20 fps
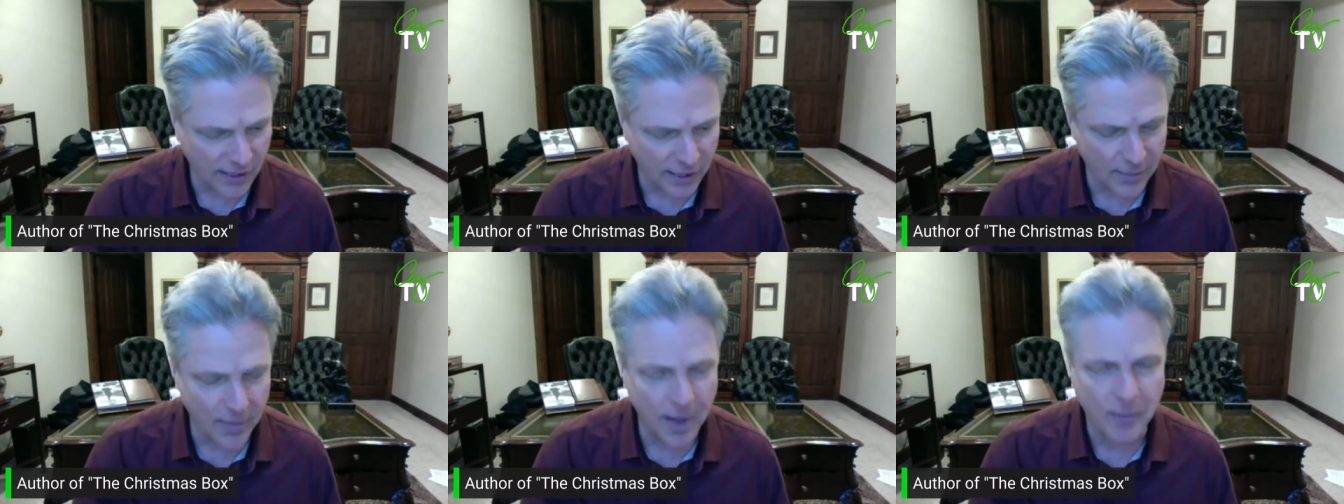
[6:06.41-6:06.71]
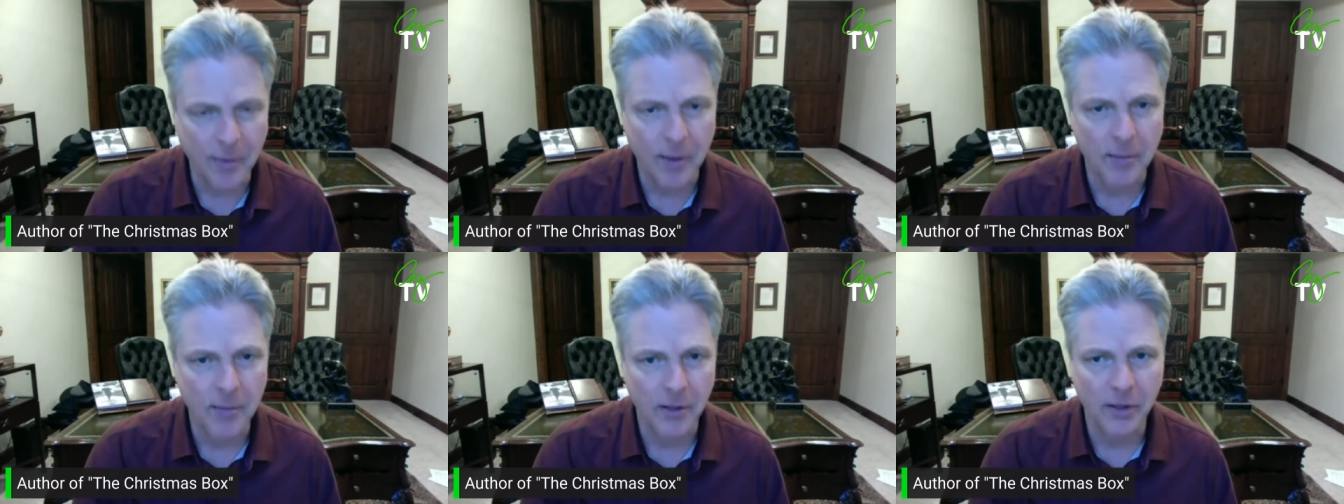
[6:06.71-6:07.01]
They
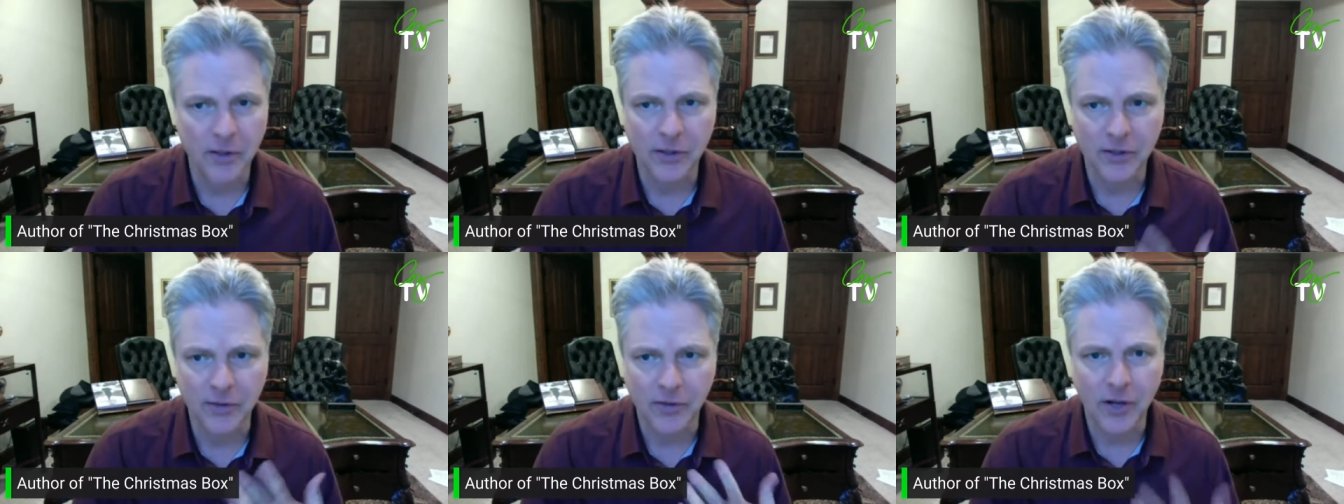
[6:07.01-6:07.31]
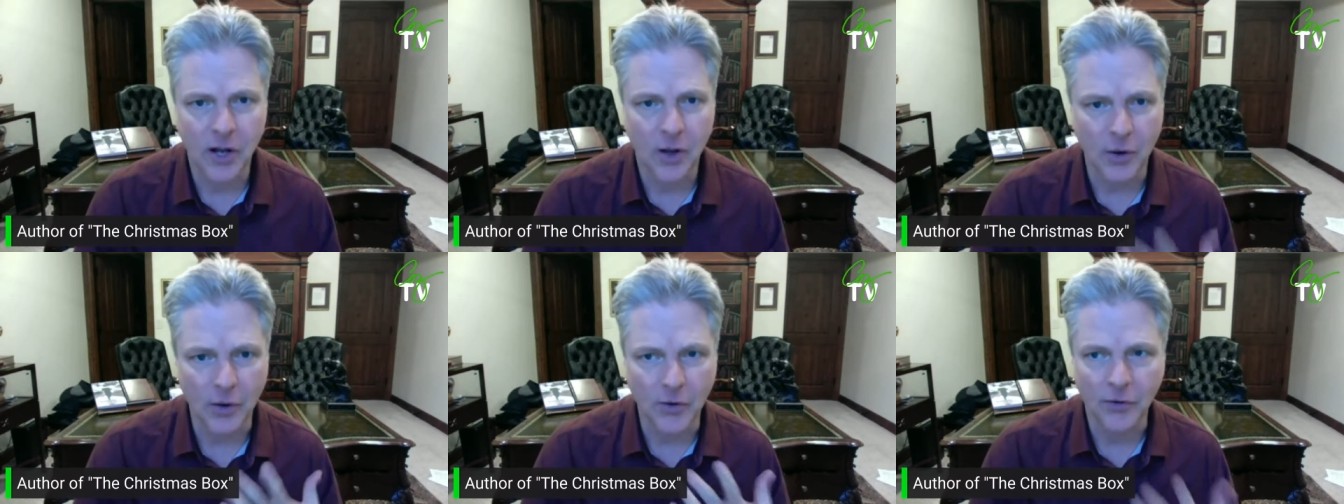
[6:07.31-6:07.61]
paid me millions of
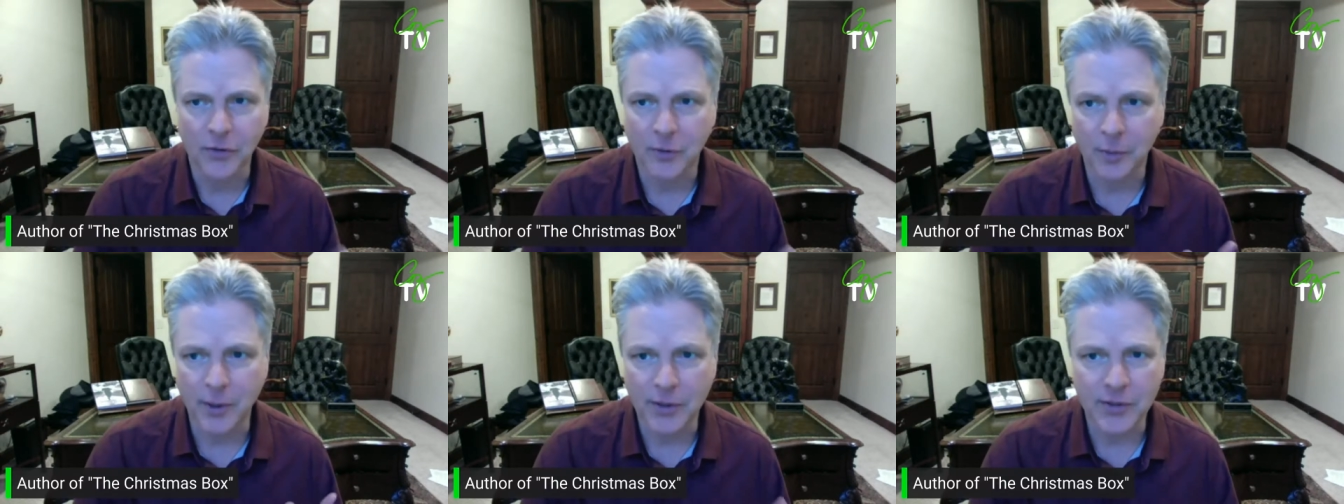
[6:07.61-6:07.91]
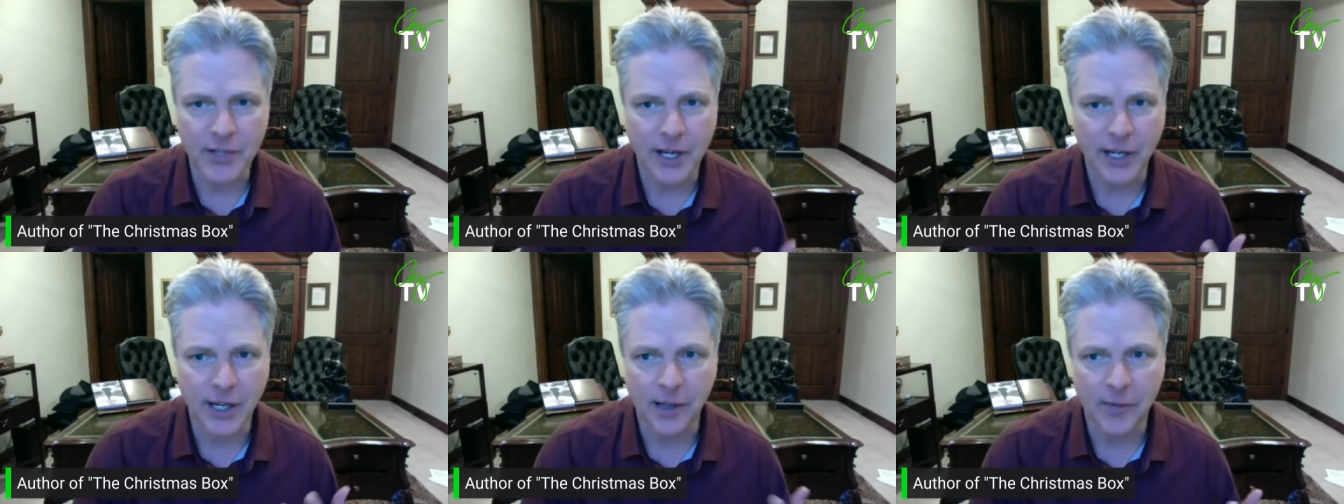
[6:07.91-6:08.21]
dollars for my
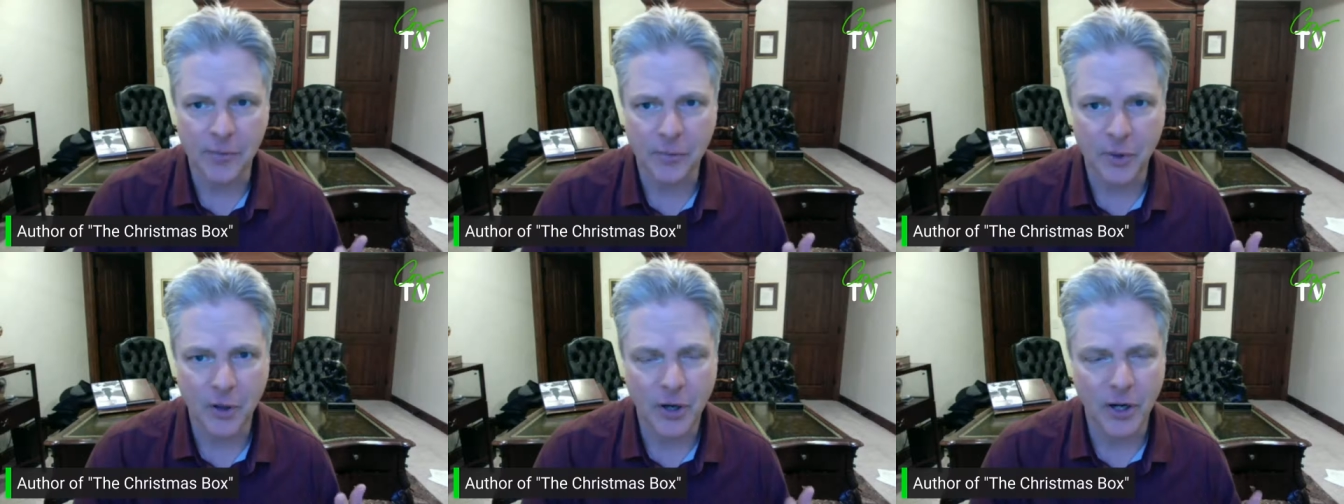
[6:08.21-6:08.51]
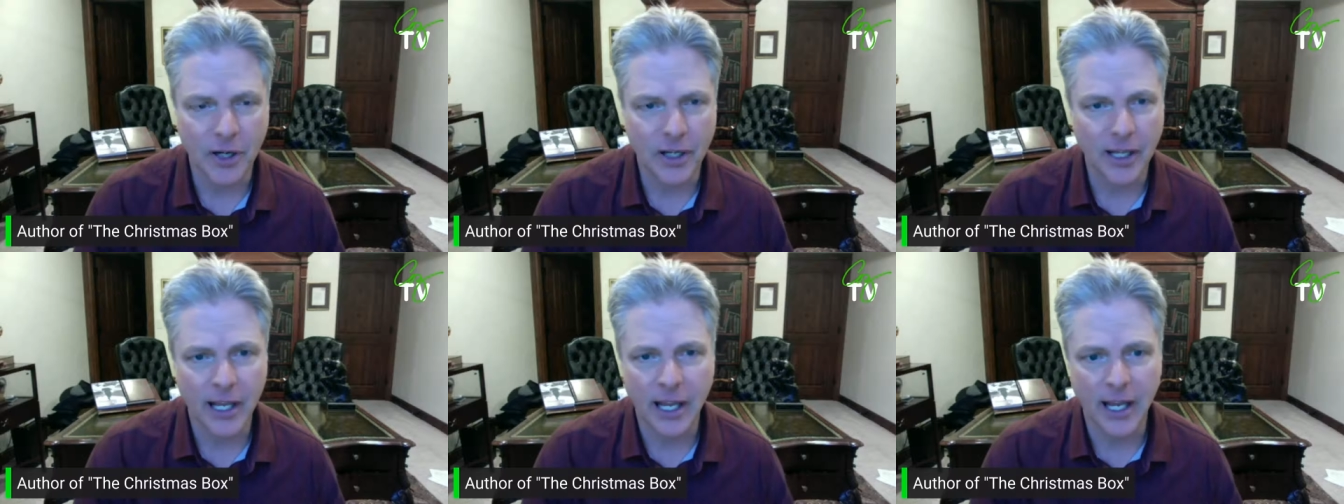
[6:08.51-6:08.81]
second
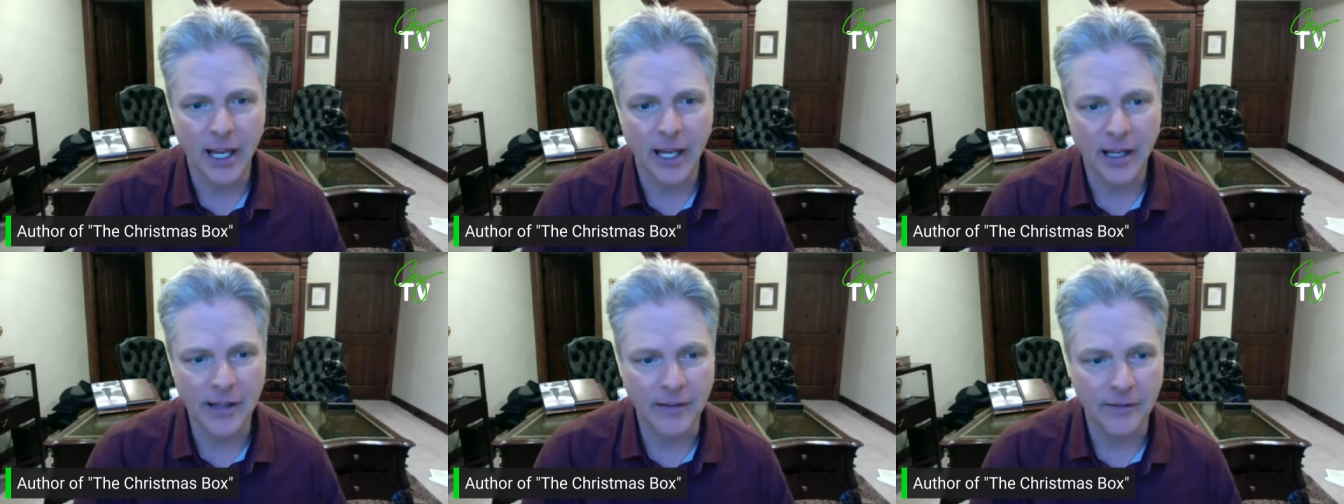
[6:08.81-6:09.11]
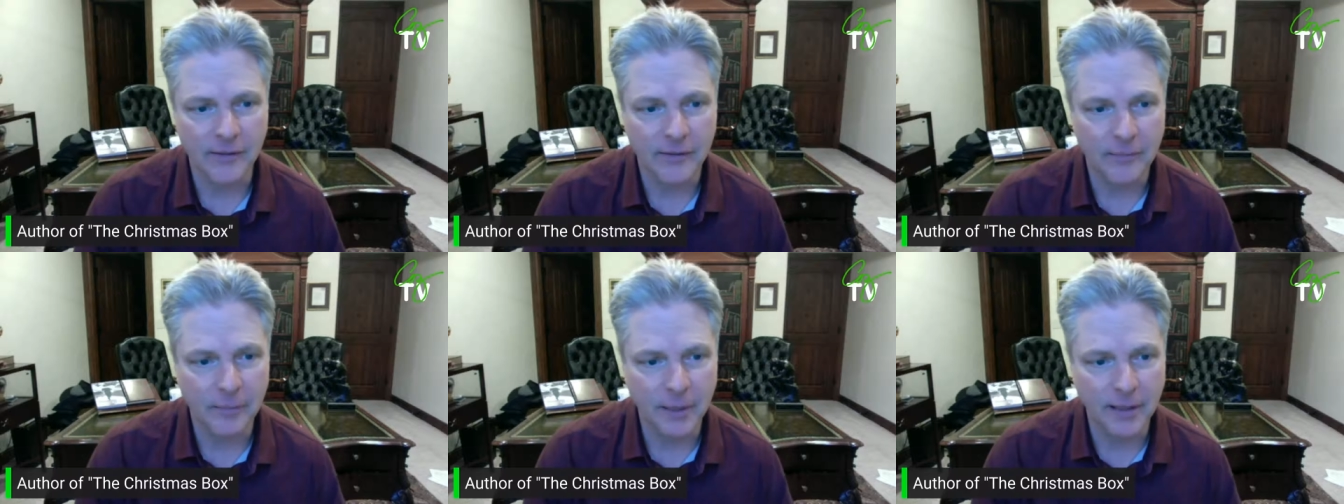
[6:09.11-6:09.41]
book,
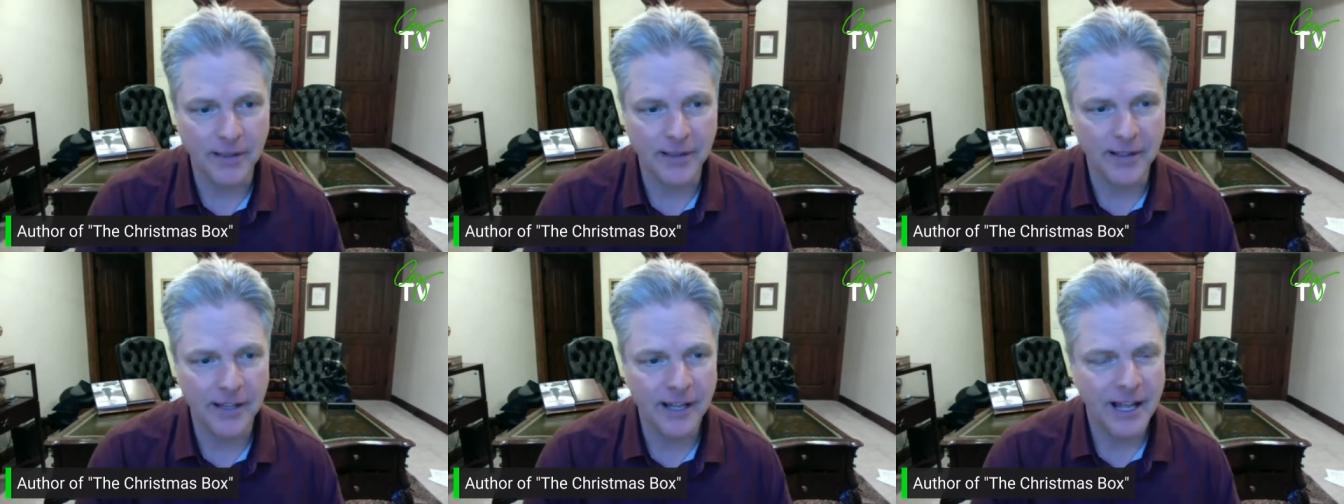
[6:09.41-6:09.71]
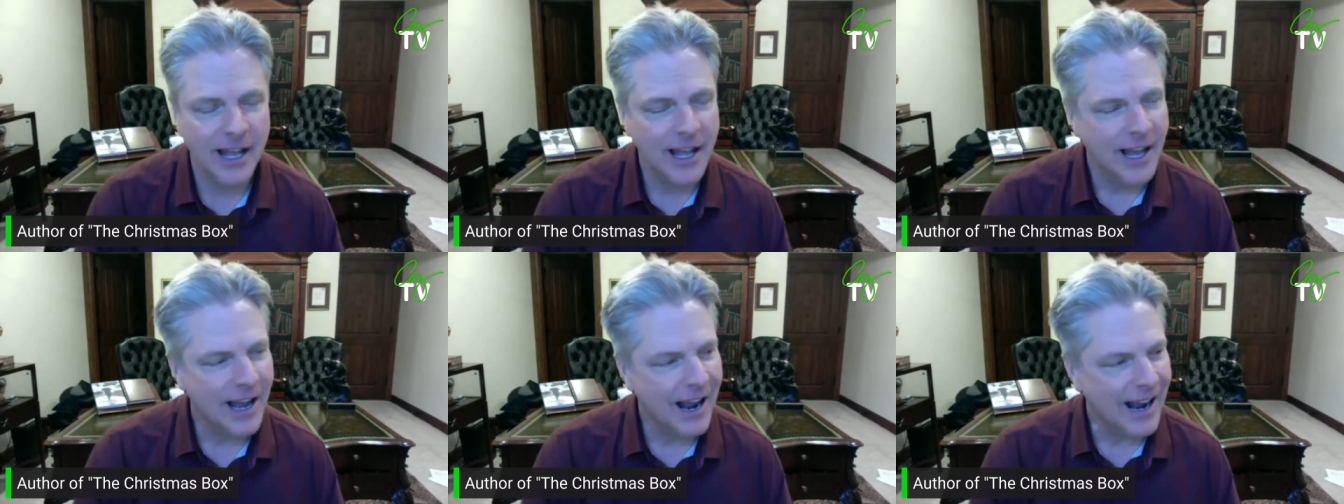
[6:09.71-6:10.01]
and but
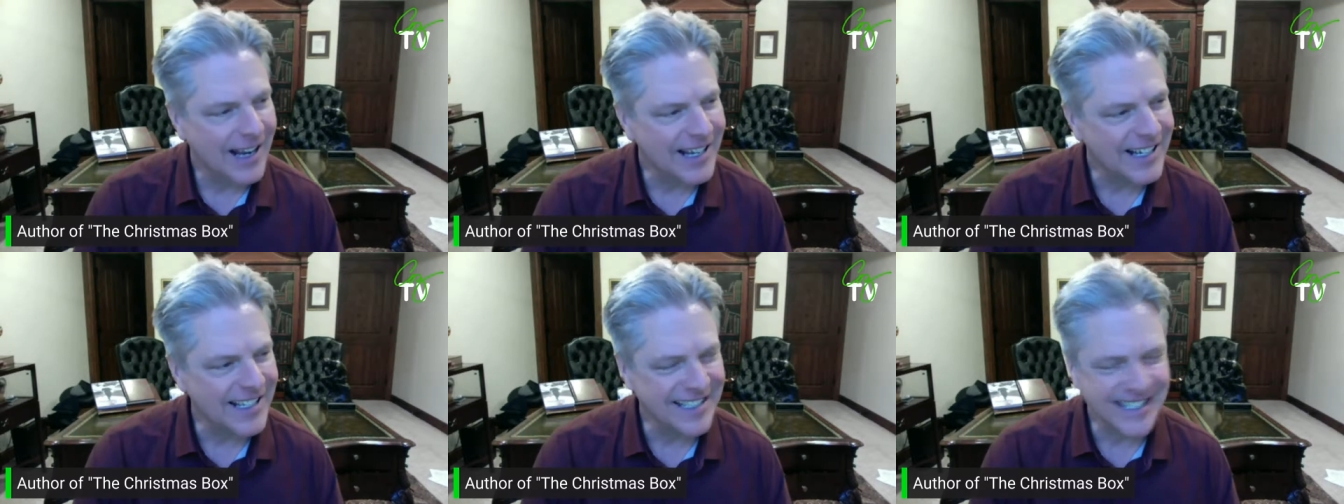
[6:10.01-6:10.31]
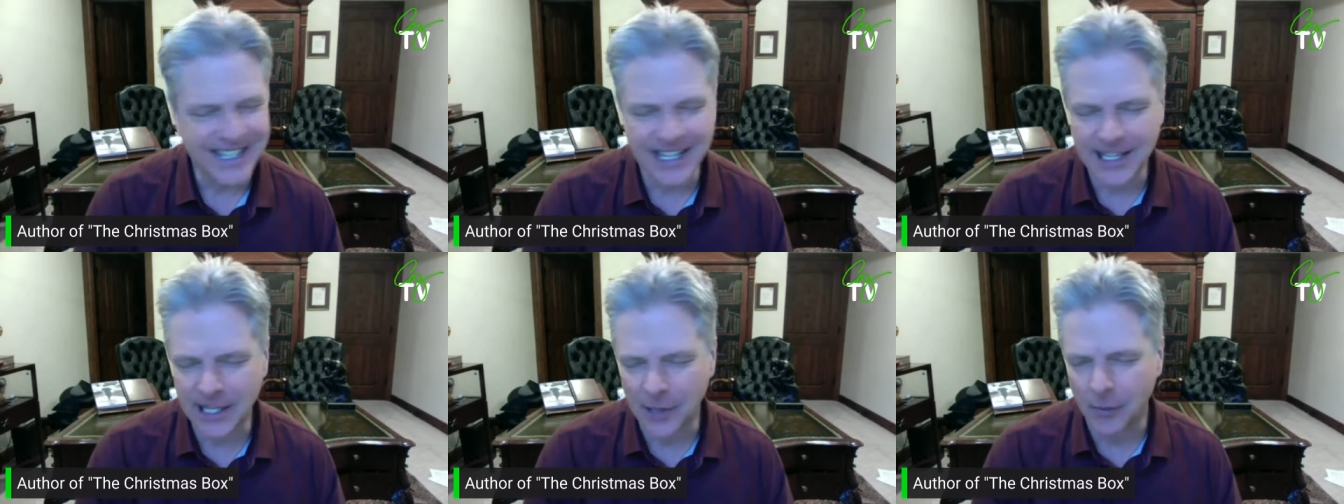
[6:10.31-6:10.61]
I didn't
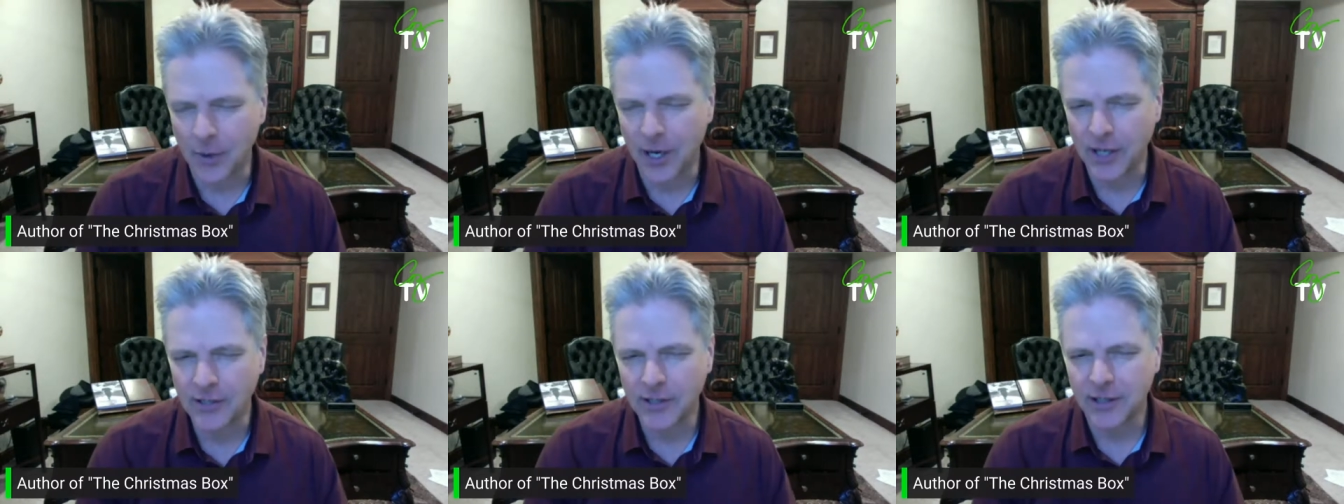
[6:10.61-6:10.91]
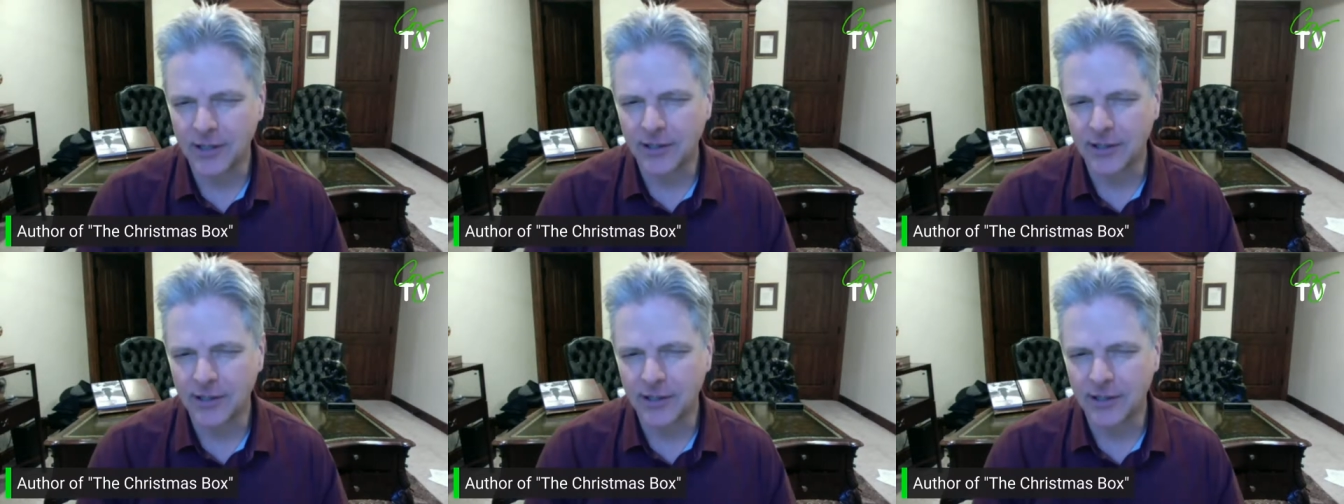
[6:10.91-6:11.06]
see it that way.